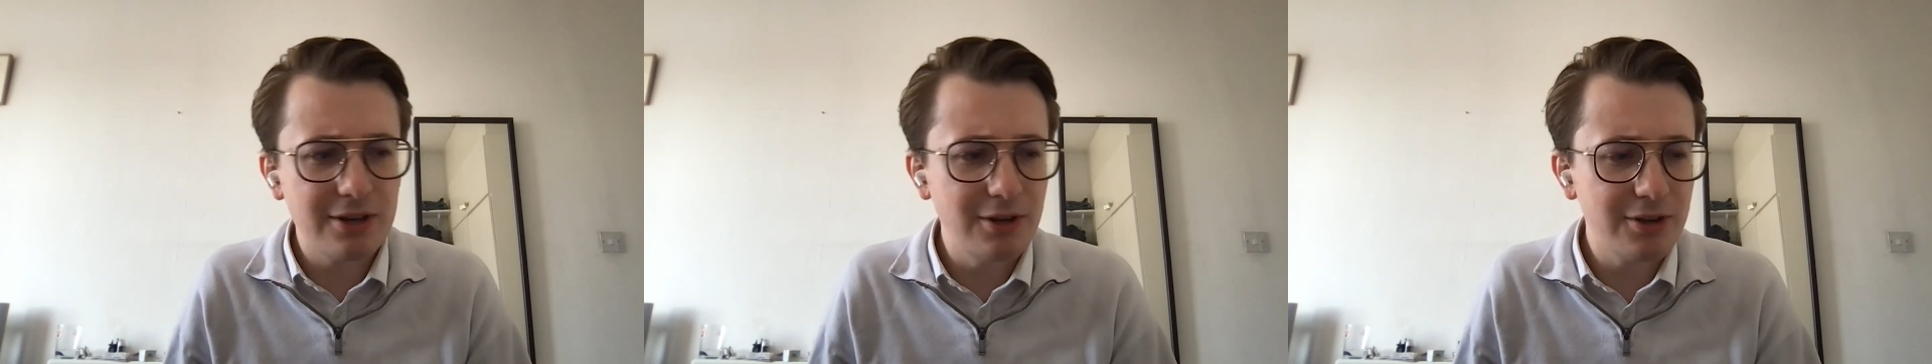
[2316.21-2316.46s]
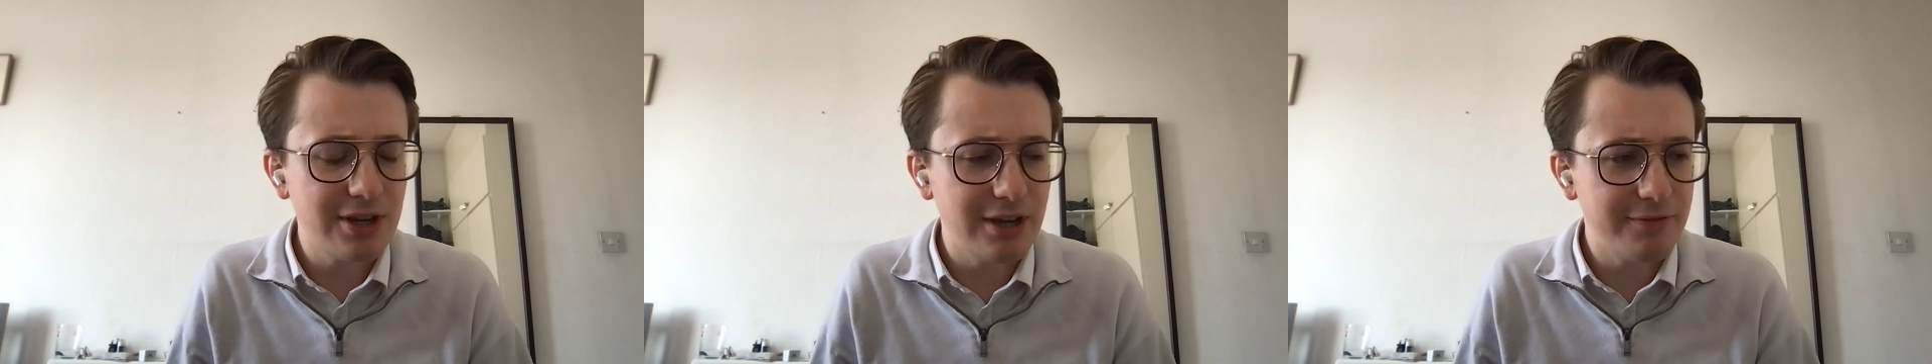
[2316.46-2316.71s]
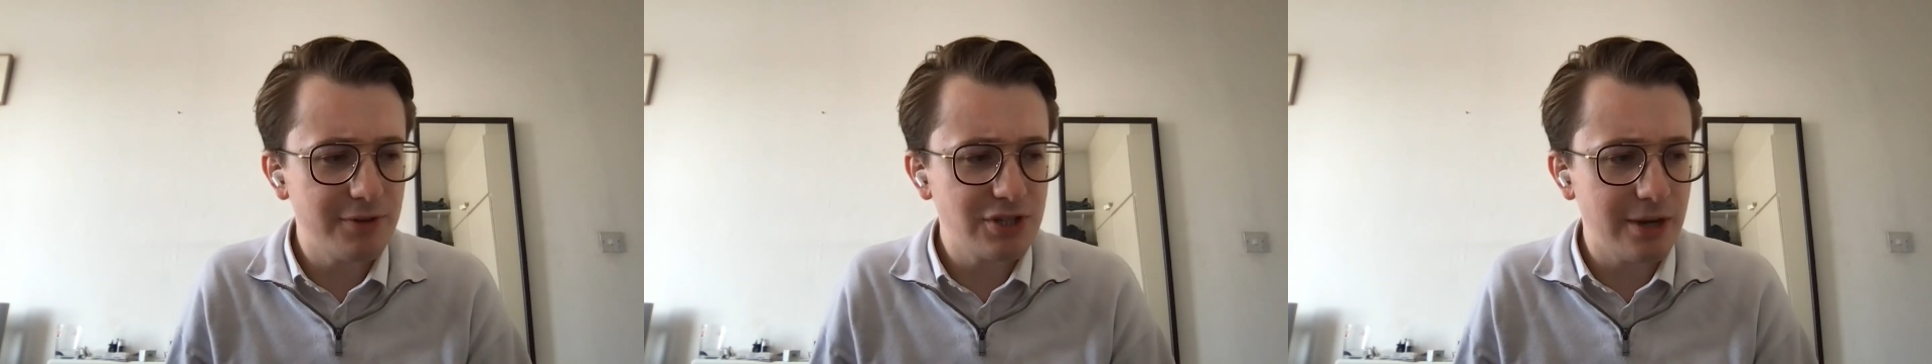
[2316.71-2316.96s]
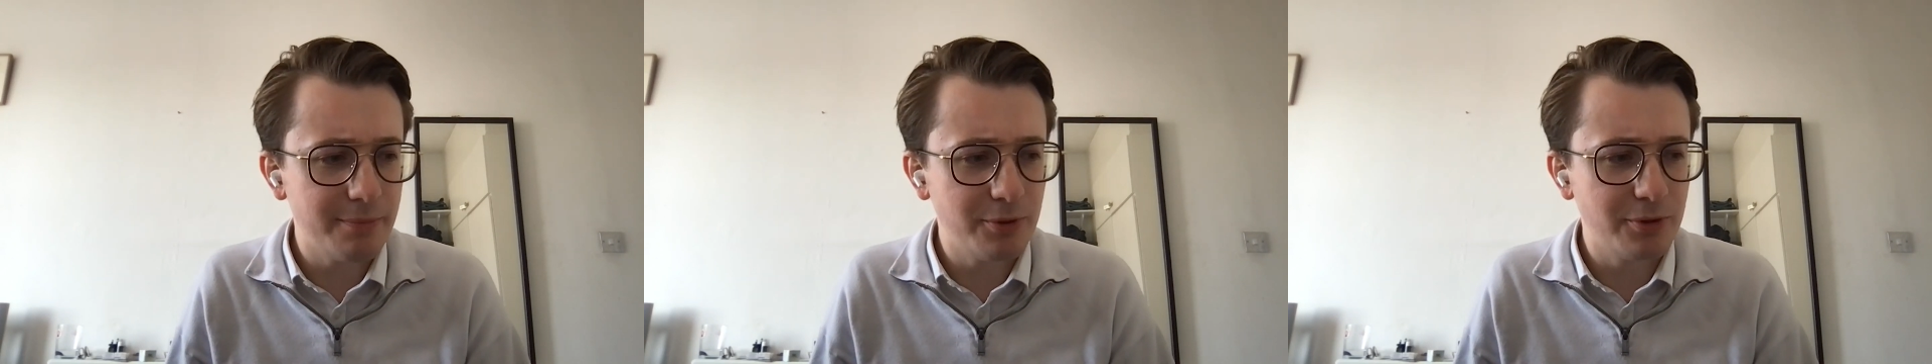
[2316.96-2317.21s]
We can look
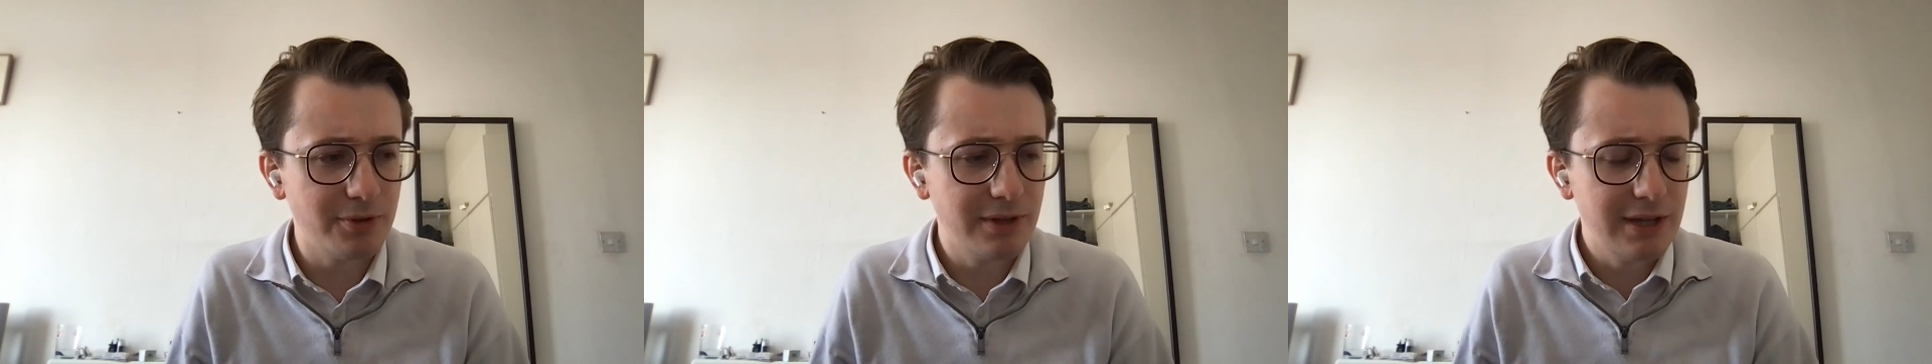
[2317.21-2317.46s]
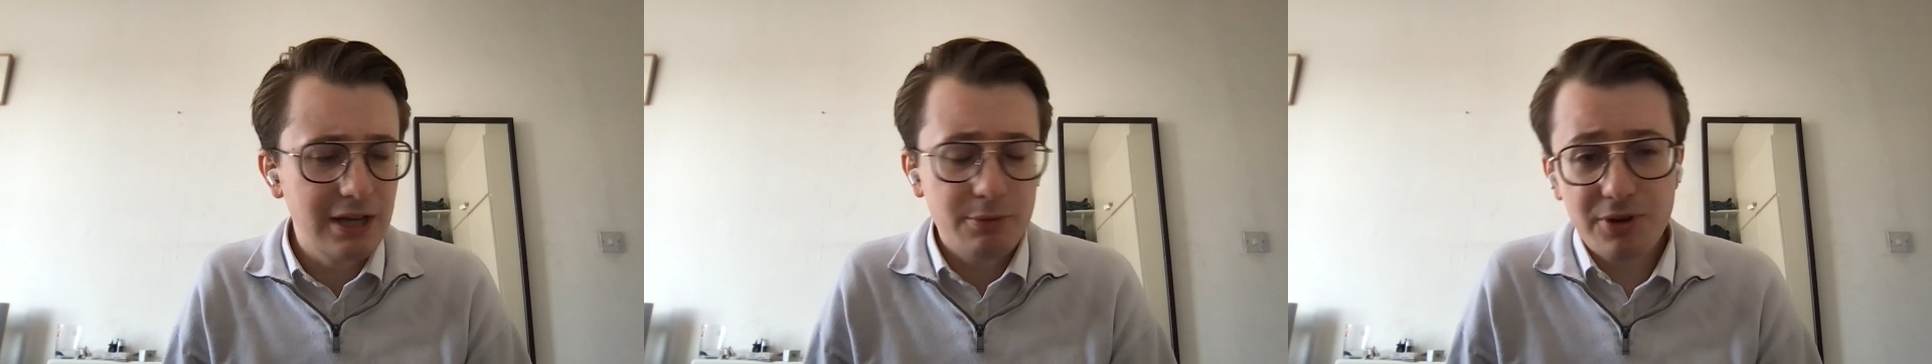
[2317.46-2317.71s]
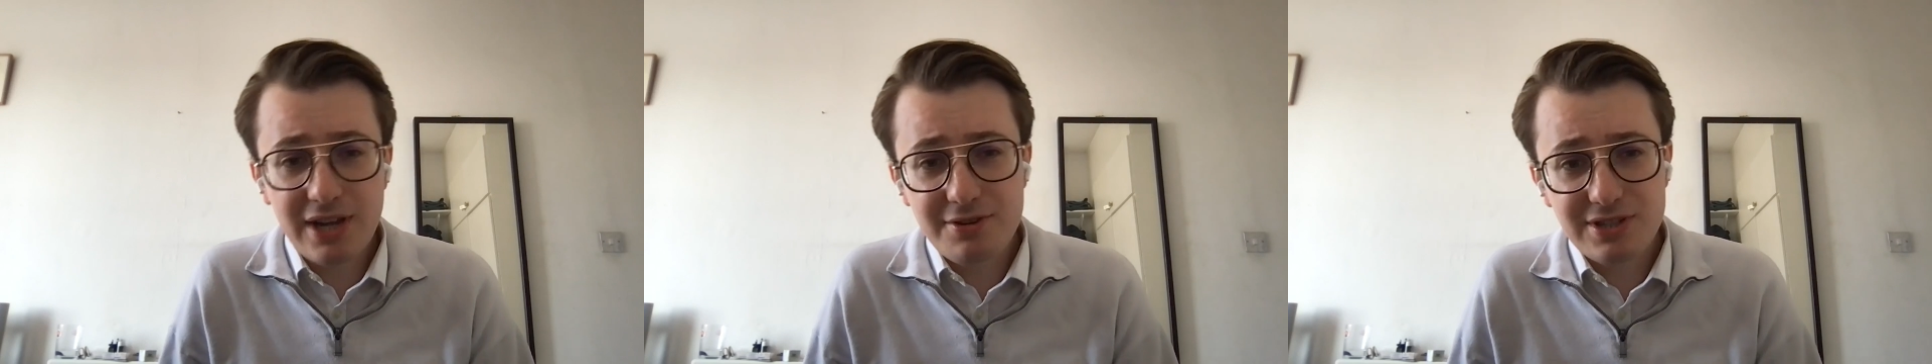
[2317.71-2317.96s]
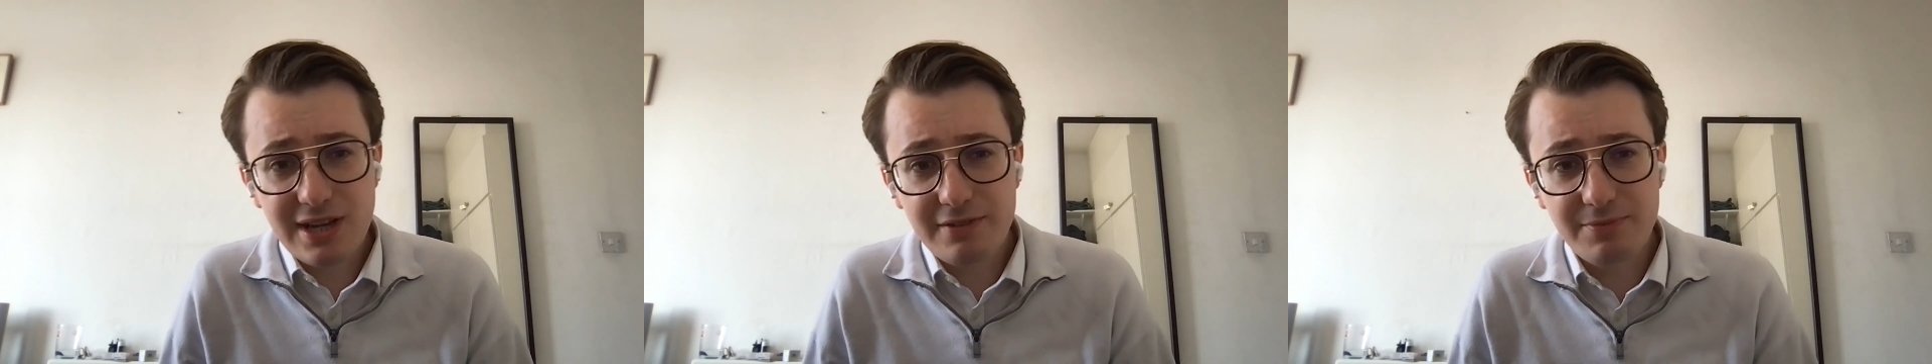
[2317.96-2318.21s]
at, for example,
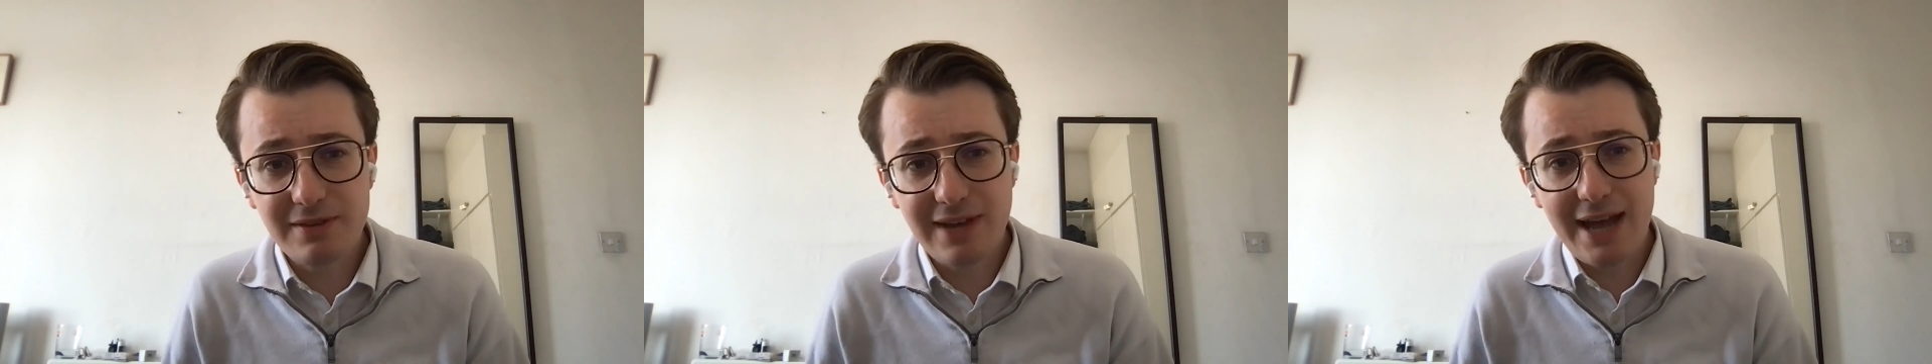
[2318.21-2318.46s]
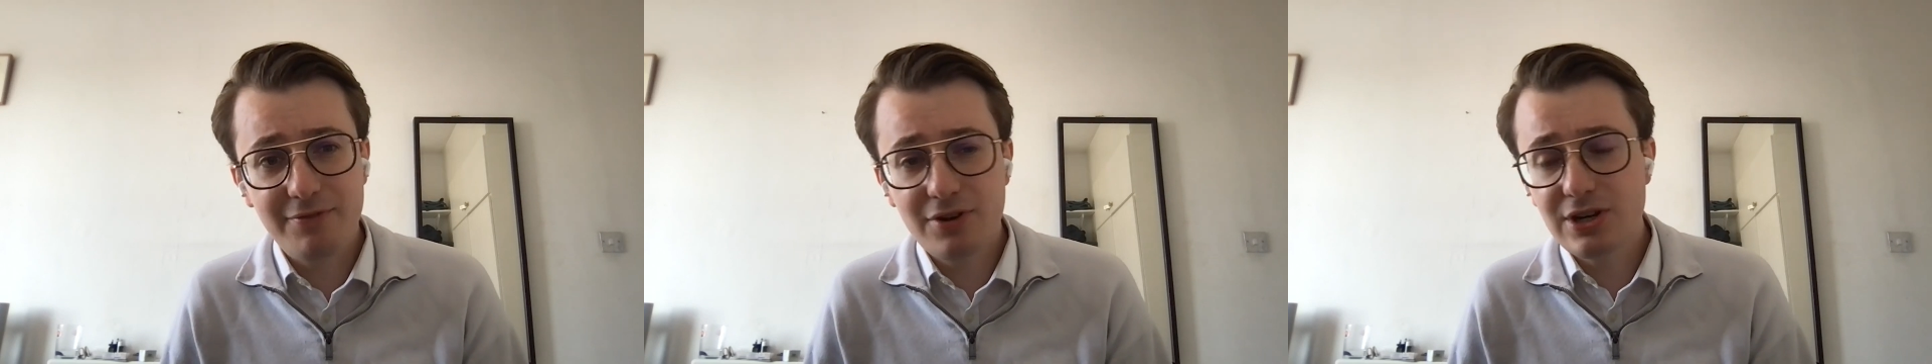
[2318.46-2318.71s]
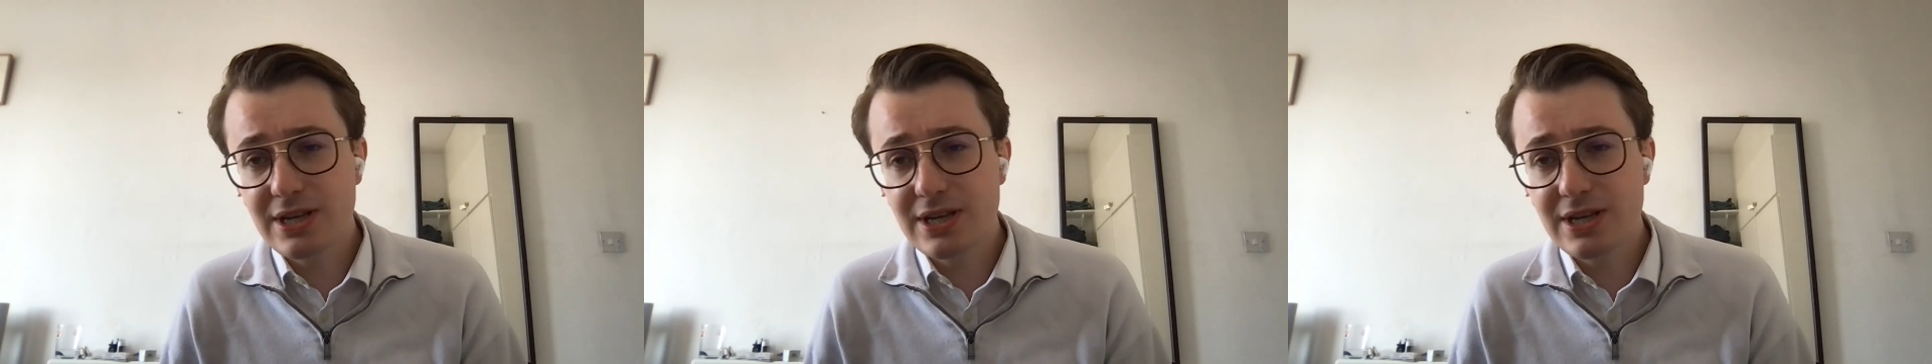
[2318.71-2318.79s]
one area that I've been